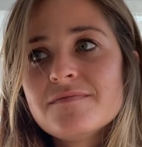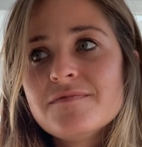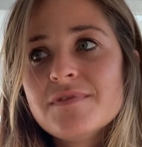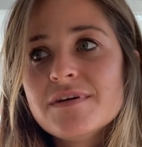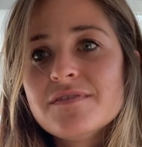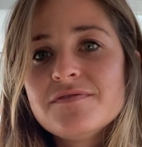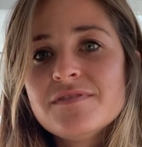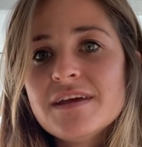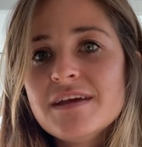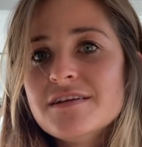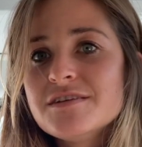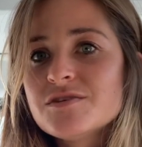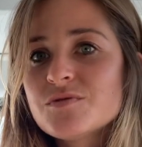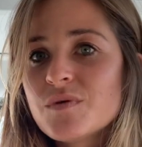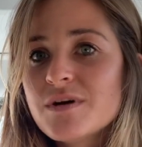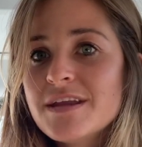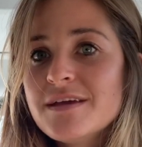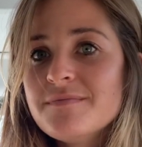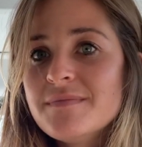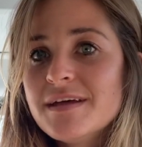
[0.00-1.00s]

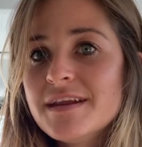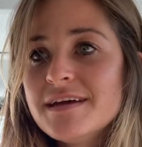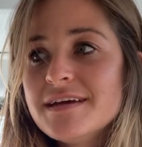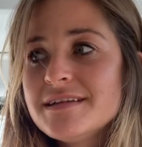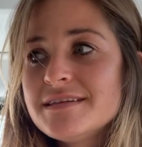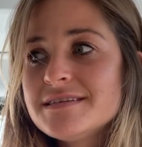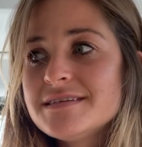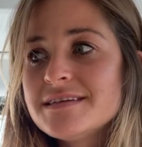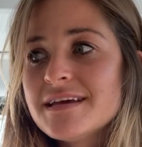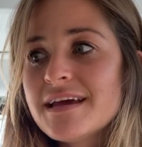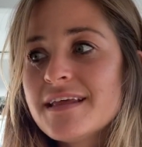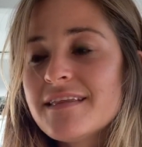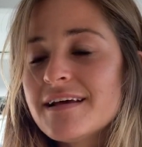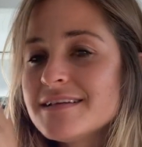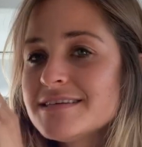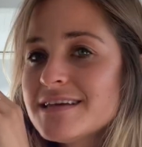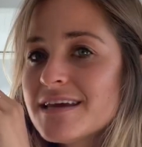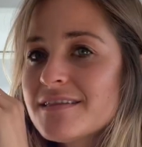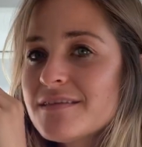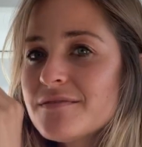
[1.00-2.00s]
15-20 minutes, and
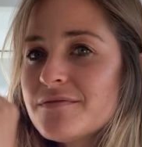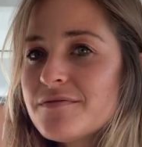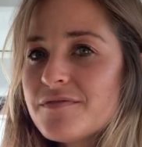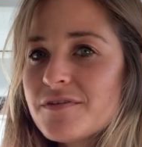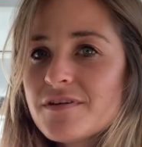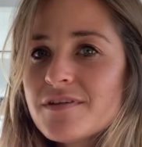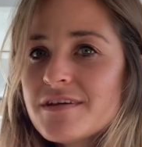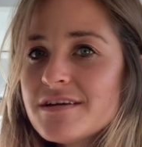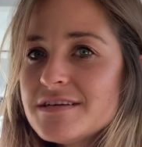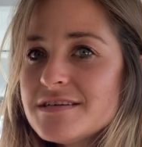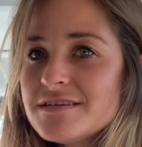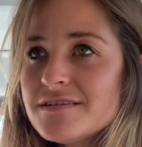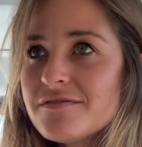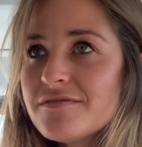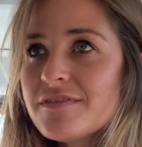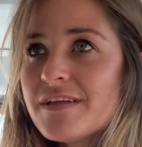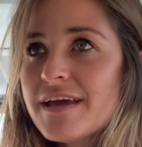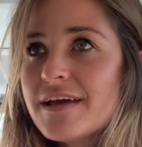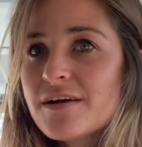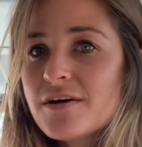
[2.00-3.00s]
that's like the furthest
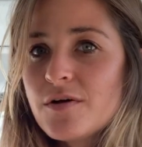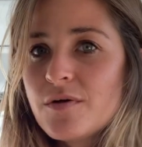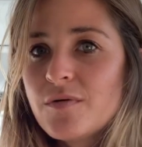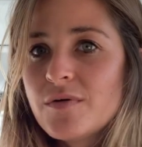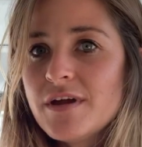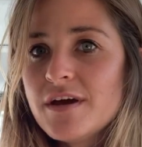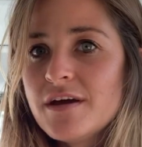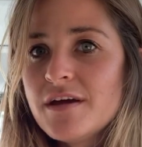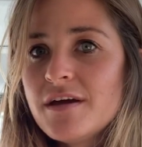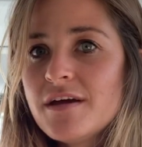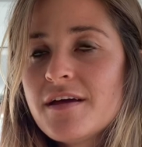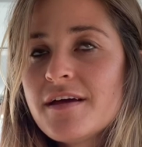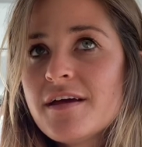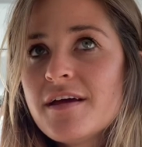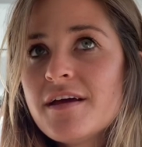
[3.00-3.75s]
of like Kona.